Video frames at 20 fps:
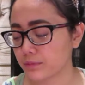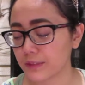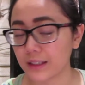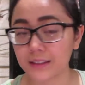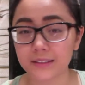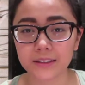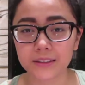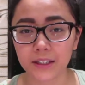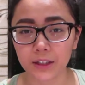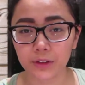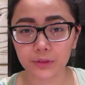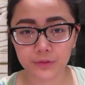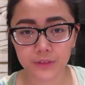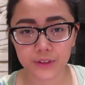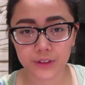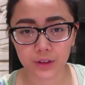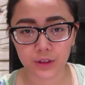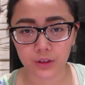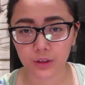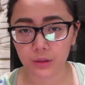it's a gift,
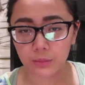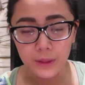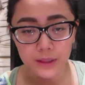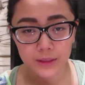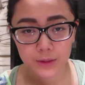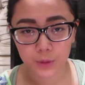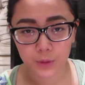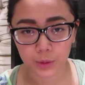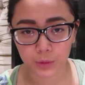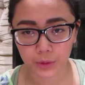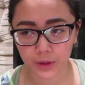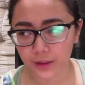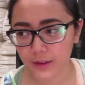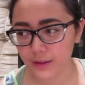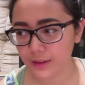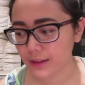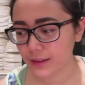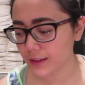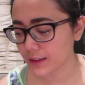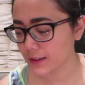so I might as well wear
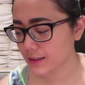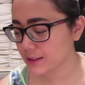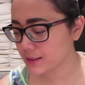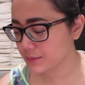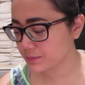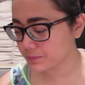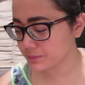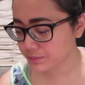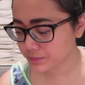it, I guess.